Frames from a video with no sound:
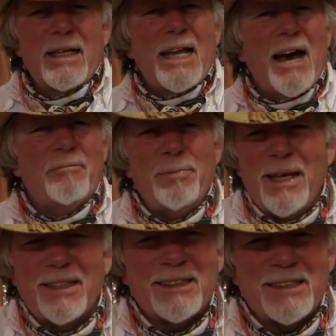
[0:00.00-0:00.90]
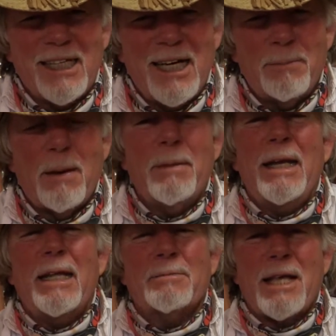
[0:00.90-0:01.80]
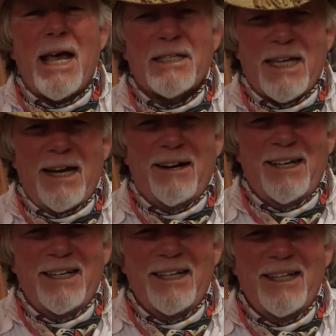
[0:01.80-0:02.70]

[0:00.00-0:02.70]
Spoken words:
Now I've peeled us up a medium-sized carrot.